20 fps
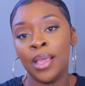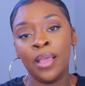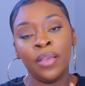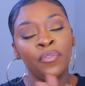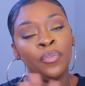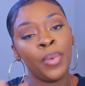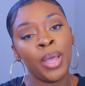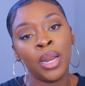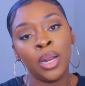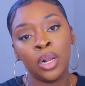And
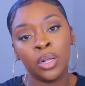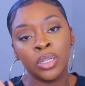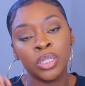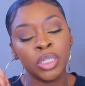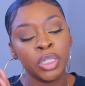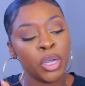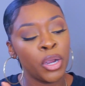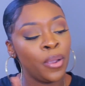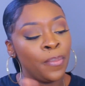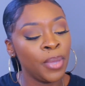everybody
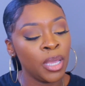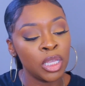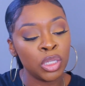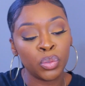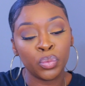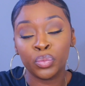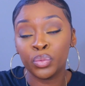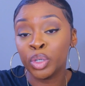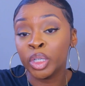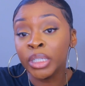knows turmeric is
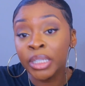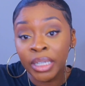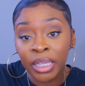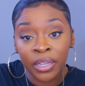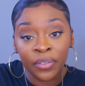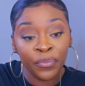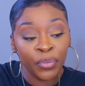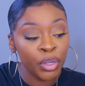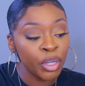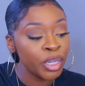really
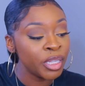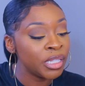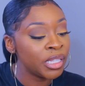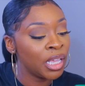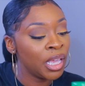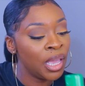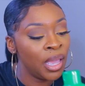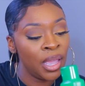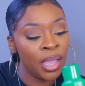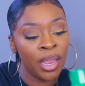good for your
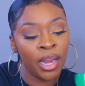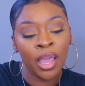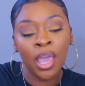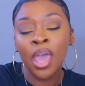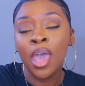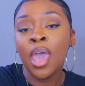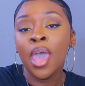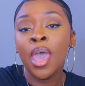skin.